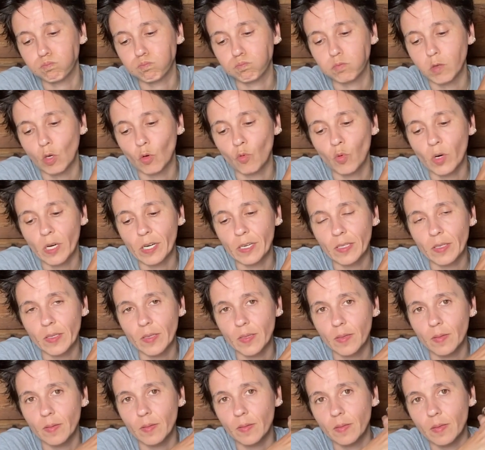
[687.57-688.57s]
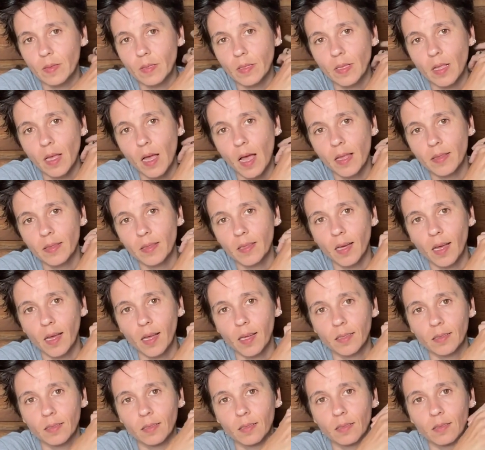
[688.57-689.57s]
where it's not
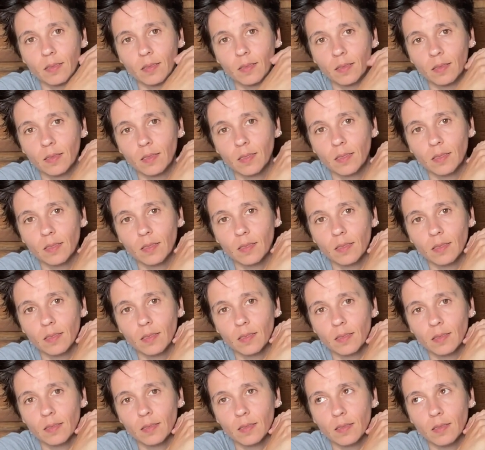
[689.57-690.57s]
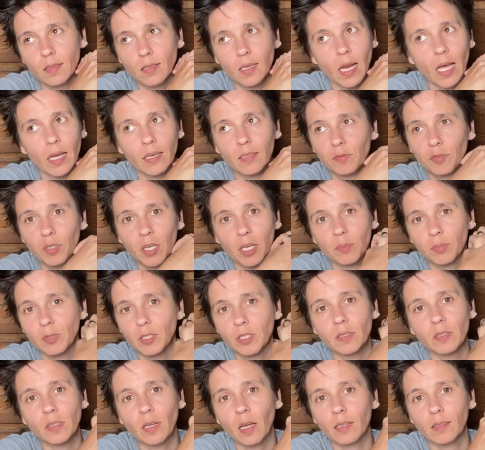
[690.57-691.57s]
that. Uh, the Nine of Cups
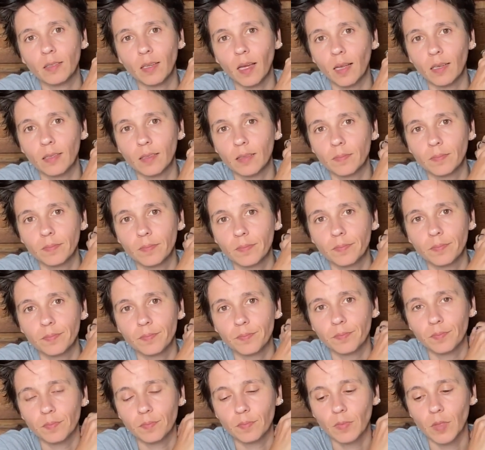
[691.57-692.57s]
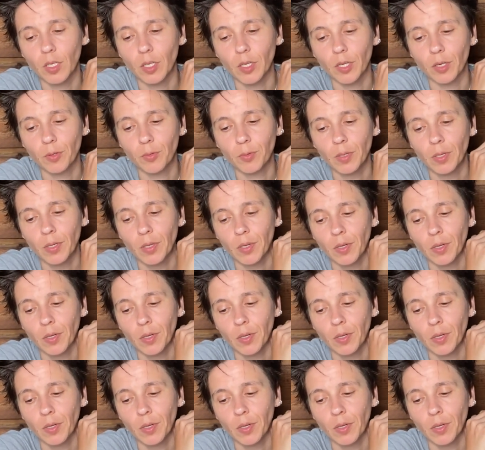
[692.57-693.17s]
is not that, you know.